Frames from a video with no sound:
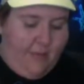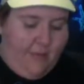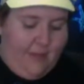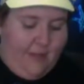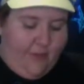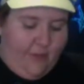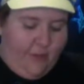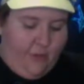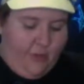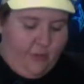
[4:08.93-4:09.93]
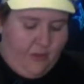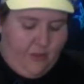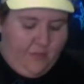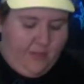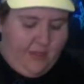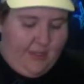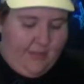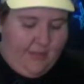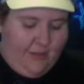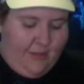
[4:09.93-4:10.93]
I might have showed you the card I'm thinking
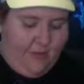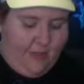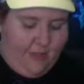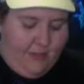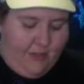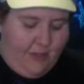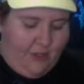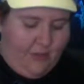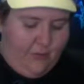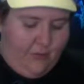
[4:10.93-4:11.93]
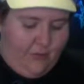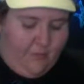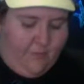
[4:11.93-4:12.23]
about already, which is cool.